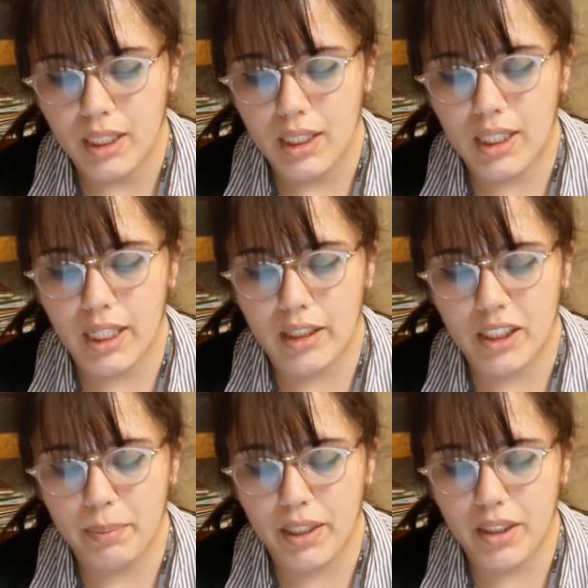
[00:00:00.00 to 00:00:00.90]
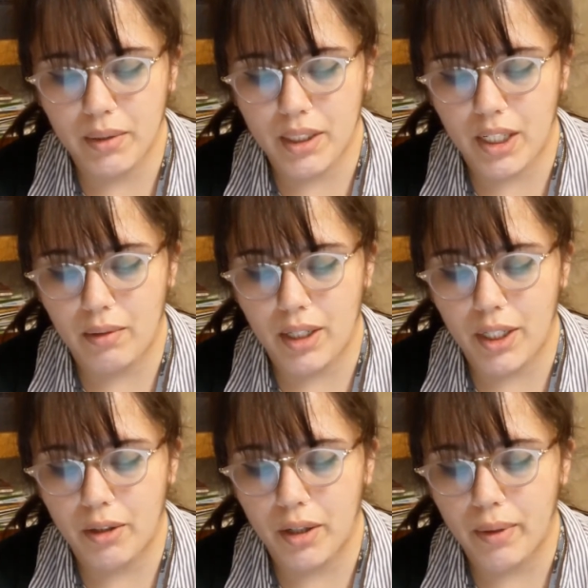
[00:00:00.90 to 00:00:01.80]
Dr. Spencer was here while
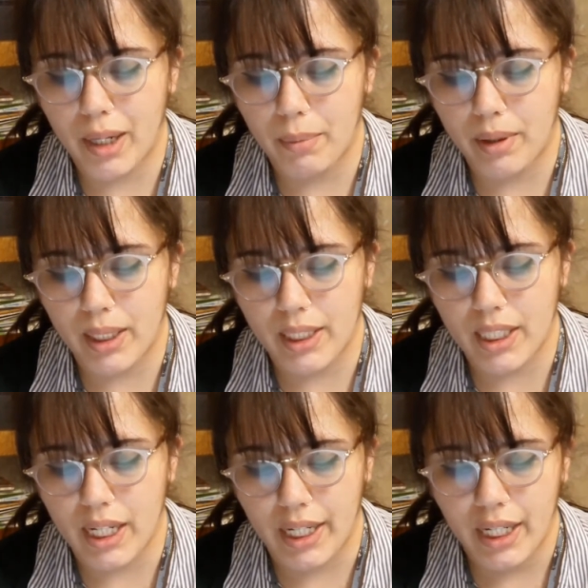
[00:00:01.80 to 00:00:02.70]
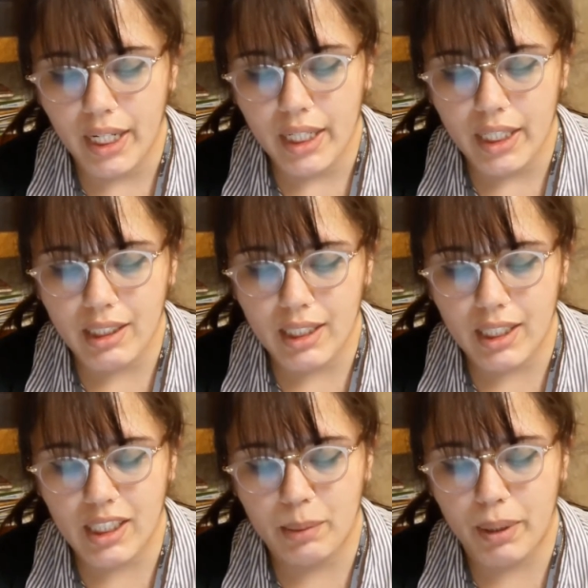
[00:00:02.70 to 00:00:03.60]
you were away, Marilla said. He says
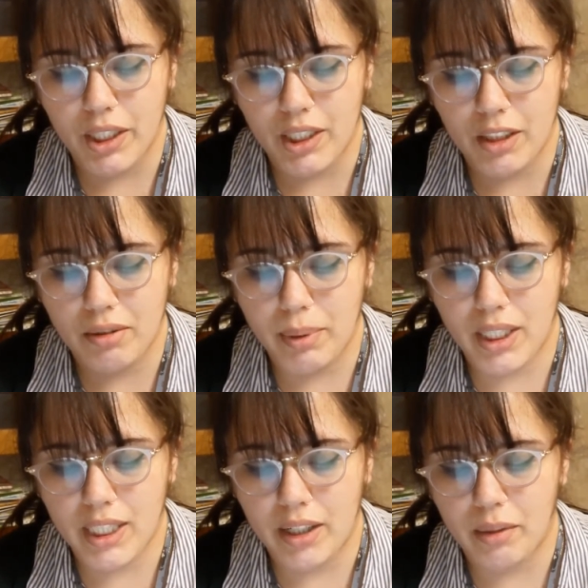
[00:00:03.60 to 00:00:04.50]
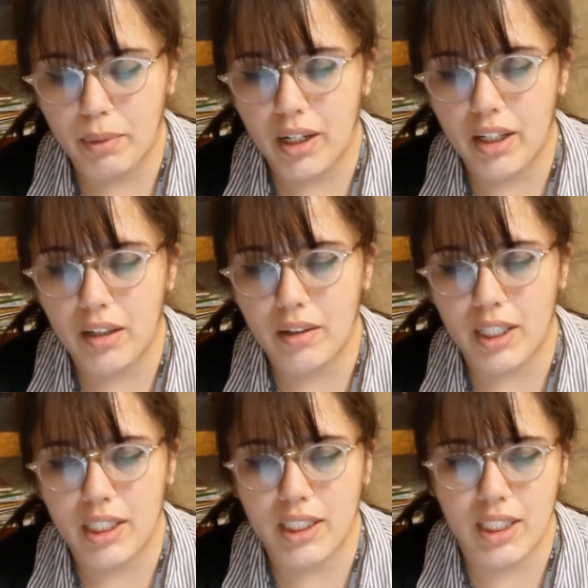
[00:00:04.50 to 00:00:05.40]
that the specialist will be in town tomorrow, and
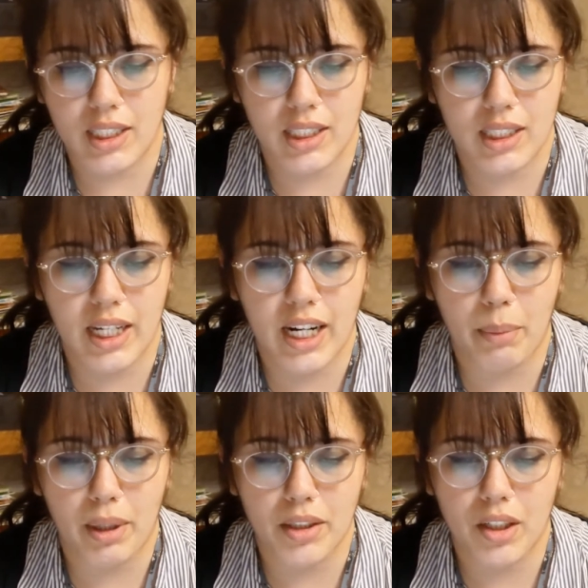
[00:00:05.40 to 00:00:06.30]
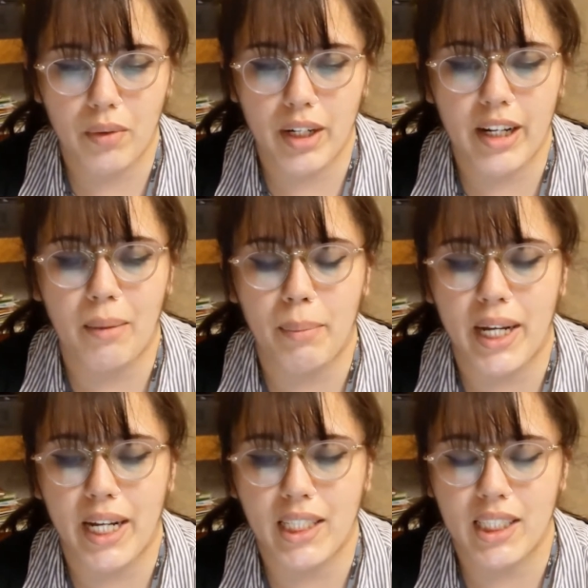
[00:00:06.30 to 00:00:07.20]
he insists that I must go in and have
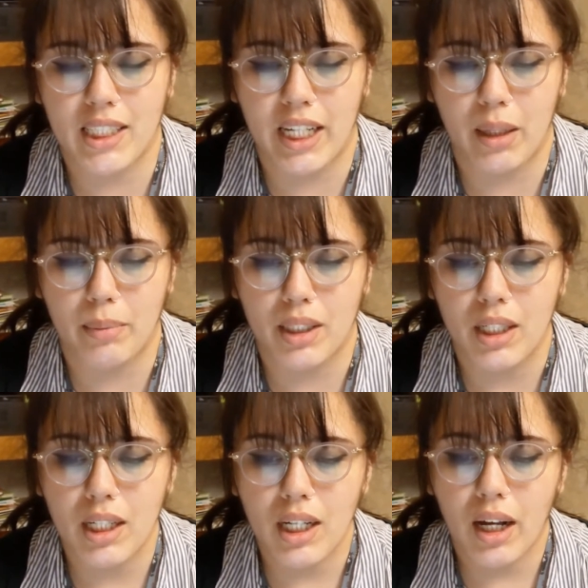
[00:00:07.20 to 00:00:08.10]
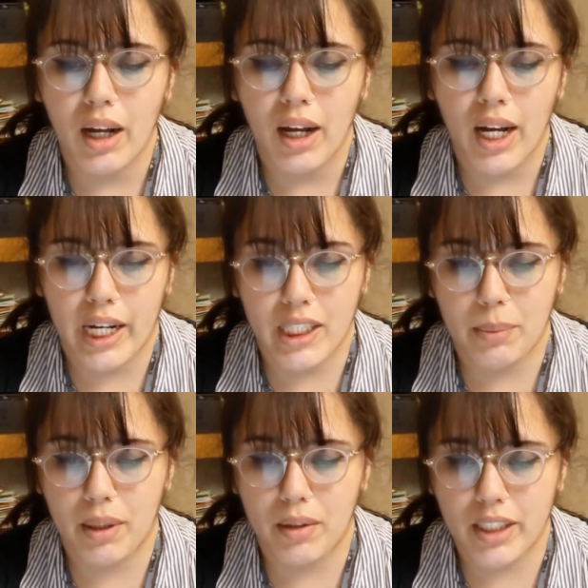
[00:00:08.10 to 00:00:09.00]
my eyes examined. I
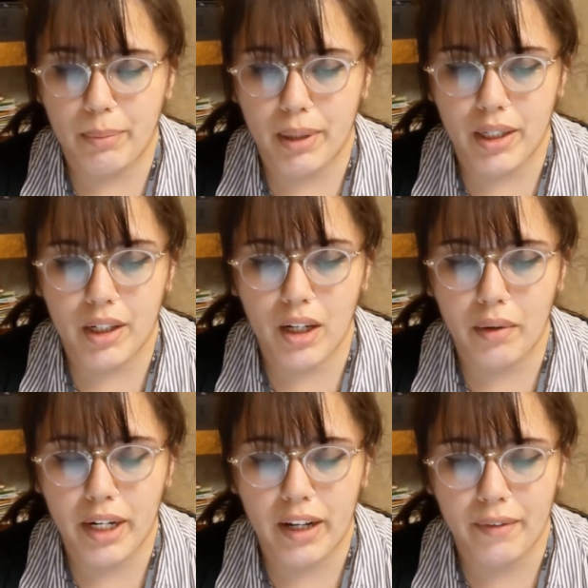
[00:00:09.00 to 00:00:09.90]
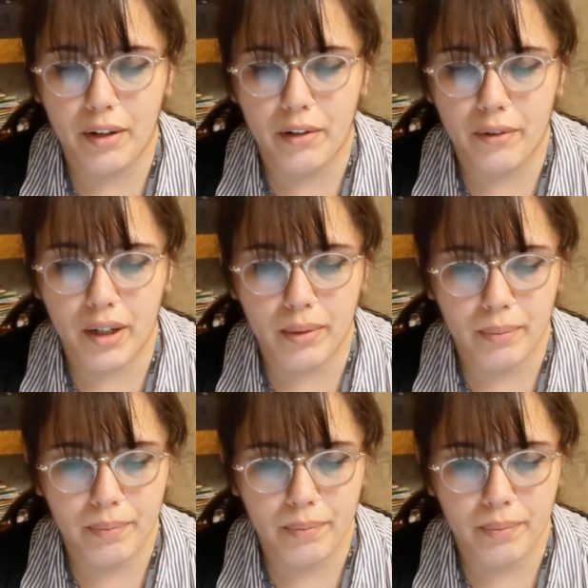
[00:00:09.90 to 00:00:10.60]
suppose I'd better go and have it over.